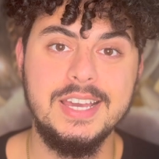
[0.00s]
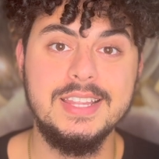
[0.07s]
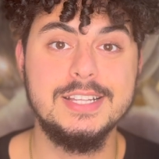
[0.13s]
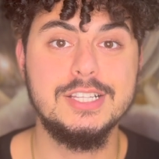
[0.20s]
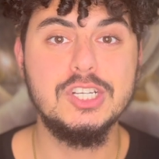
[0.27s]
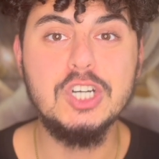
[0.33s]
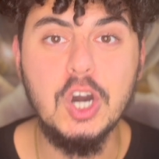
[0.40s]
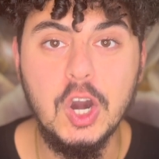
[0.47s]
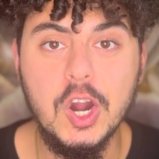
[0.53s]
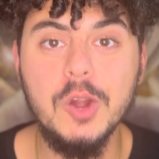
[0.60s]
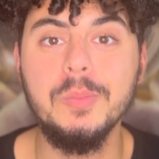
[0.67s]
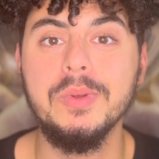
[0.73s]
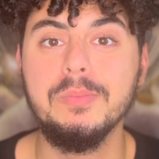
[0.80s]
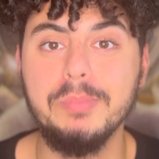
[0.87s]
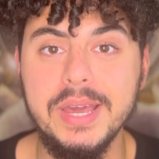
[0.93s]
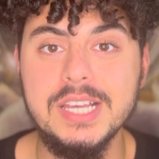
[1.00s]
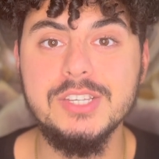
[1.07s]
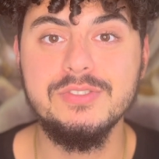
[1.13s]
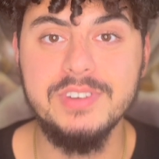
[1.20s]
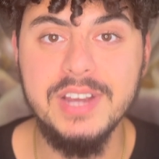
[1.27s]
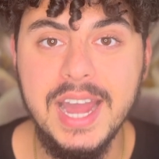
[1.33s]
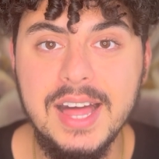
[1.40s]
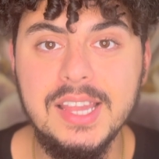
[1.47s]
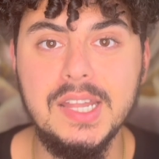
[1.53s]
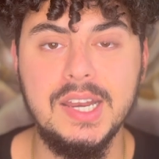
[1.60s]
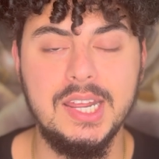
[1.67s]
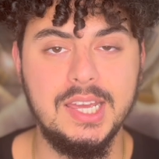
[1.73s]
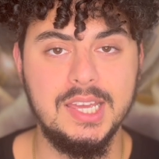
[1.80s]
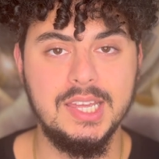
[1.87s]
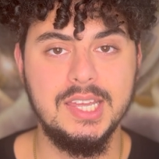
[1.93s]
That's carbon-based
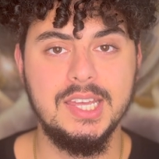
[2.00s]
reality.